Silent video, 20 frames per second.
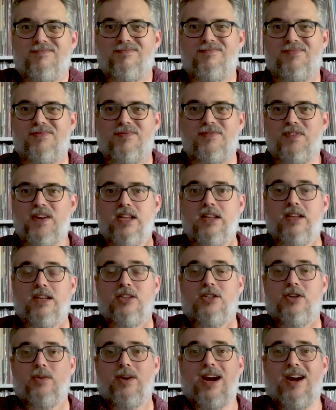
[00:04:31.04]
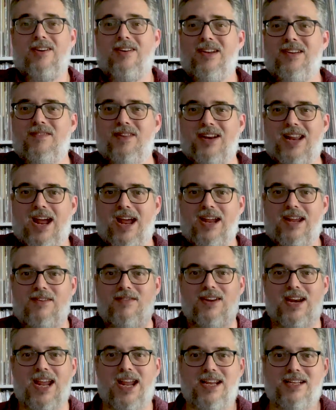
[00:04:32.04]
feeling to it. I
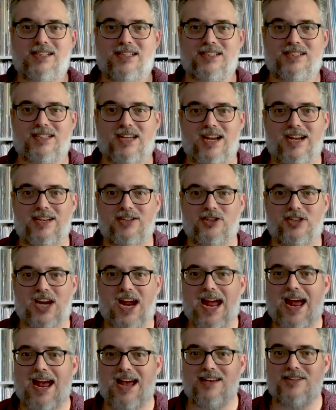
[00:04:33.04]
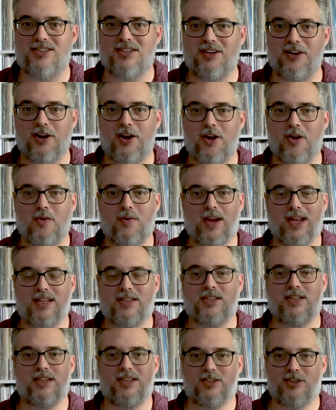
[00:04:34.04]
even hate to say jazz, you know?
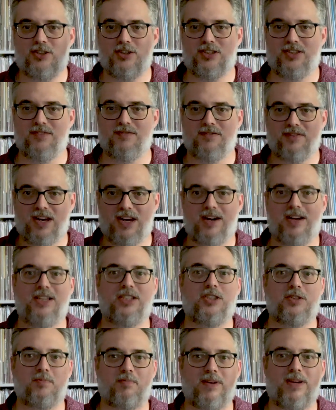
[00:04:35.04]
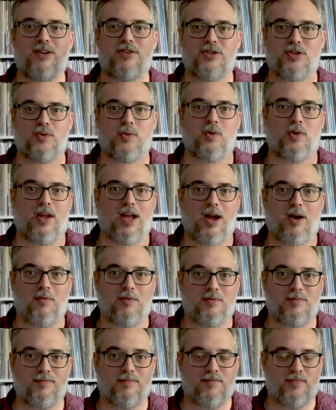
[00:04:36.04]
It's just a very spiritual
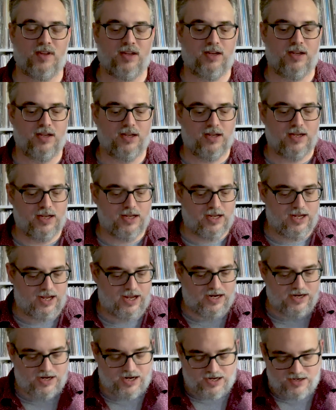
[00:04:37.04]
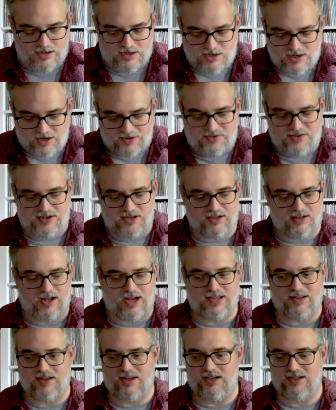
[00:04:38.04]
album, and nothing
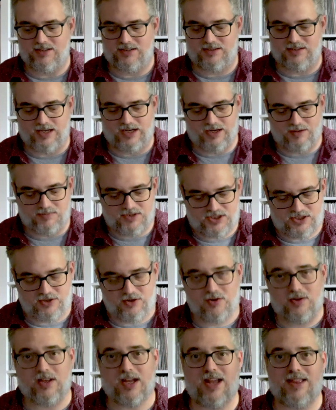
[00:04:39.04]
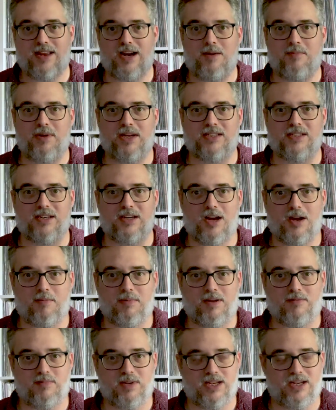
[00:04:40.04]
like this. And I'm so glad that I picked it up.
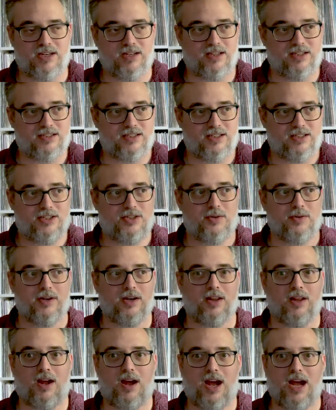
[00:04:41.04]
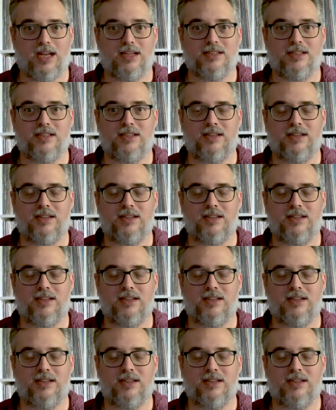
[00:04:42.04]
I've been listening to it a lot